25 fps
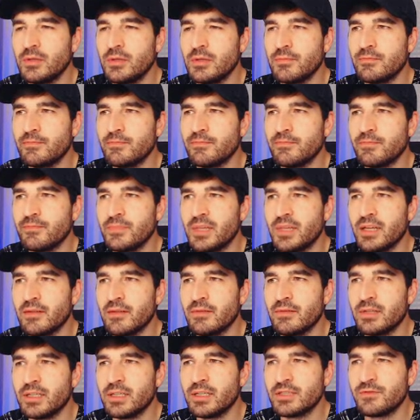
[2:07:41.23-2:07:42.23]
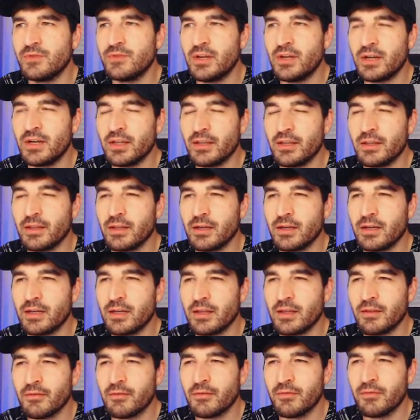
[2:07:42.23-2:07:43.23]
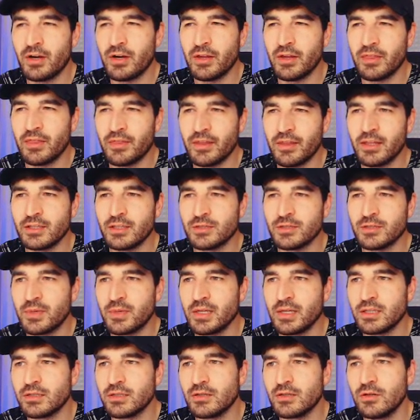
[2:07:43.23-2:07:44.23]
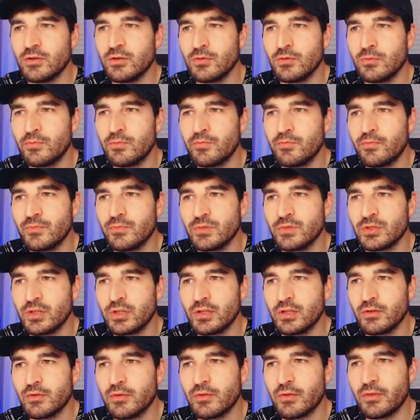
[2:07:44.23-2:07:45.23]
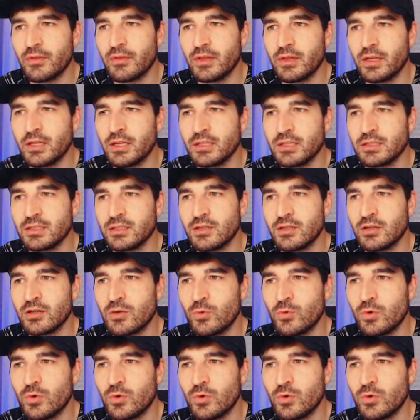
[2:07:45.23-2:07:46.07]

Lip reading: That's very thin space though. So I don't think it's gonna work.